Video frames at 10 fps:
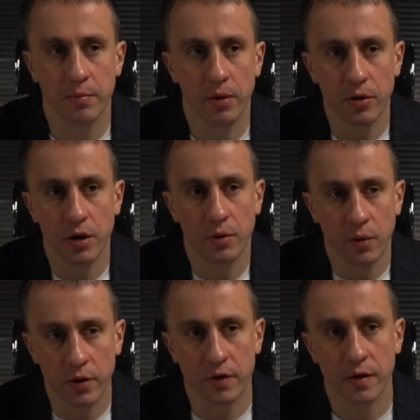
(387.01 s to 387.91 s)
blockchain
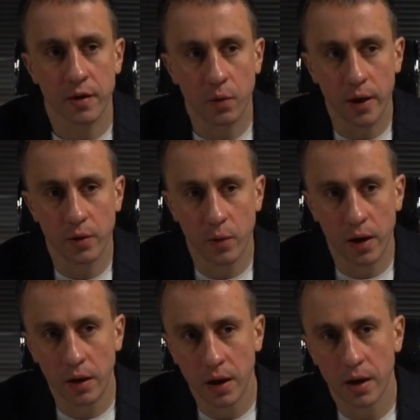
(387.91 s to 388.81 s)
works quite
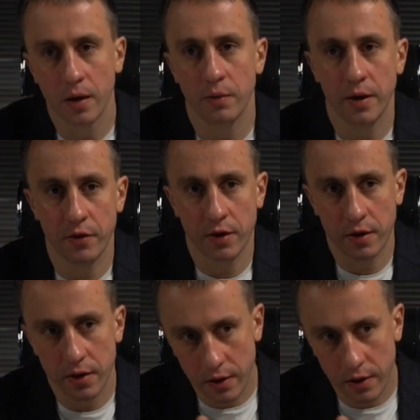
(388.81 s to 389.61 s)
well when there are